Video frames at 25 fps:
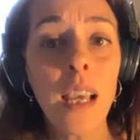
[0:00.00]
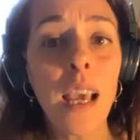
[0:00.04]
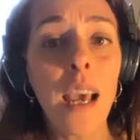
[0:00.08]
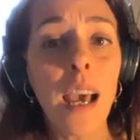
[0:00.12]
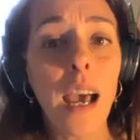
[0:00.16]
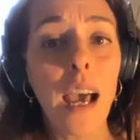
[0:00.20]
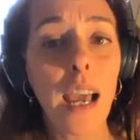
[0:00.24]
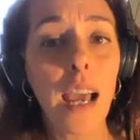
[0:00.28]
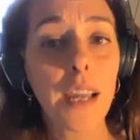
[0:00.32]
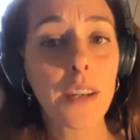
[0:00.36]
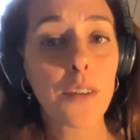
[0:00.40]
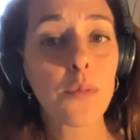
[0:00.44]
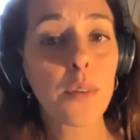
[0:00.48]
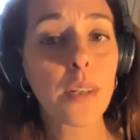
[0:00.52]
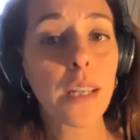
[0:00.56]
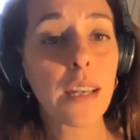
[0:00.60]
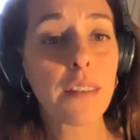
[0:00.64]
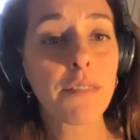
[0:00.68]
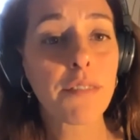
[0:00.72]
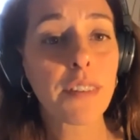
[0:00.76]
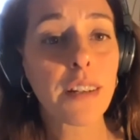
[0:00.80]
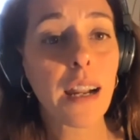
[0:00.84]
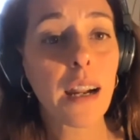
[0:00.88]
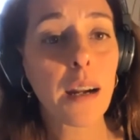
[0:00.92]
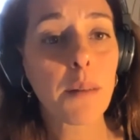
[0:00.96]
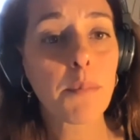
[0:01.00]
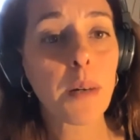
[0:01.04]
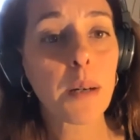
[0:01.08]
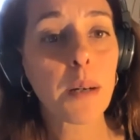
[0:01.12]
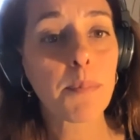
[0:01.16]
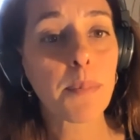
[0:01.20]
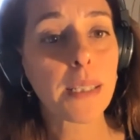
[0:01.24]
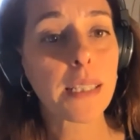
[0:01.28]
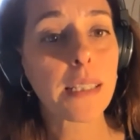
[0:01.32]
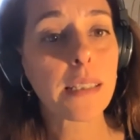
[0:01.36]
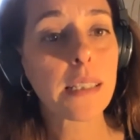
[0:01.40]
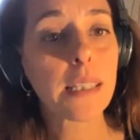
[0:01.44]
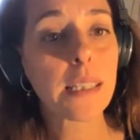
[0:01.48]
And we have come up
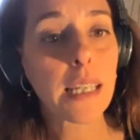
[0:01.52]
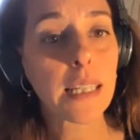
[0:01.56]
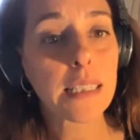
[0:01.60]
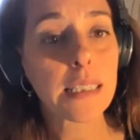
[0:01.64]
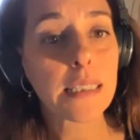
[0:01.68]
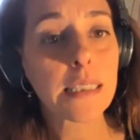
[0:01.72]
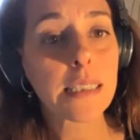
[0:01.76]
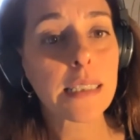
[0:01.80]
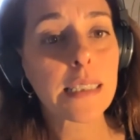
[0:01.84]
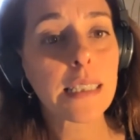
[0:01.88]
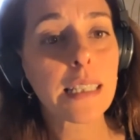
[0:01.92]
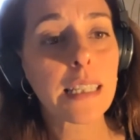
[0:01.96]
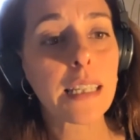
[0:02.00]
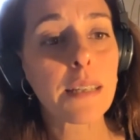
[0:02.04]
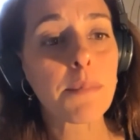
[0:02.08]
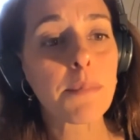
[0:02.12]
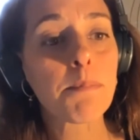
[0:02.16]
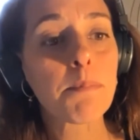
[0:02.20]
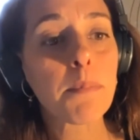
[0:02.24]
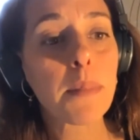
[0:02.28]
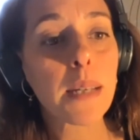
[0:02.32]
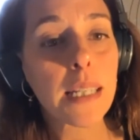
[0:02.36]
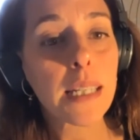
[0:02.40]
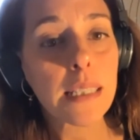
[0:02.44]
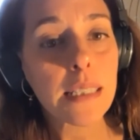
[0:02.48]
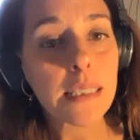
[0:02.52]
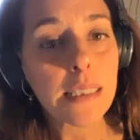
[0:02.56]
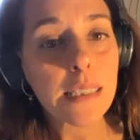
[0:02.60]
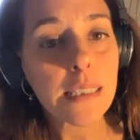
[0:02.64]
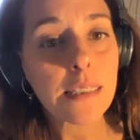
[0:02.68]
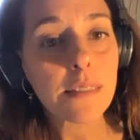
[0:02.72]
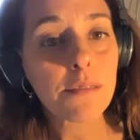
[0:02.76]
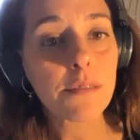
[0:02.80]
against immense